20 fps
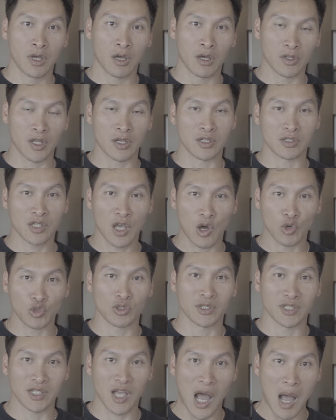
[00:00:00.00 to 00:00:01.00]
that is
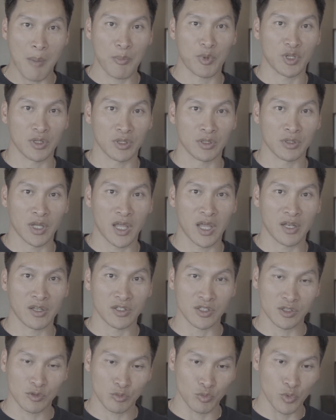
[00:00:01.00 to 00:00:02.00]
culturally competent and
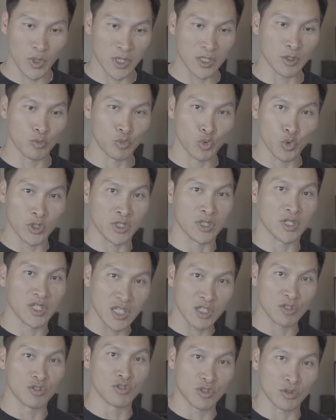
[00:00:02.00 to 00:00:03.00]
is really rooted
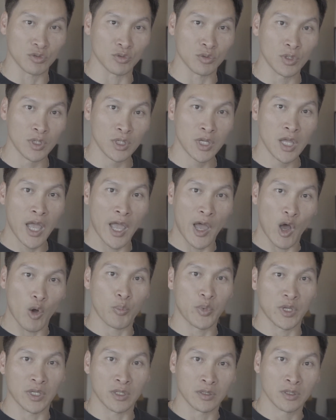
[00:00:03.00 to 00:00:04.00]
into
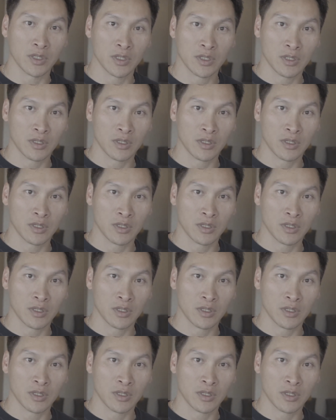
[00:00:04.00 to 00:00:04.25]
helping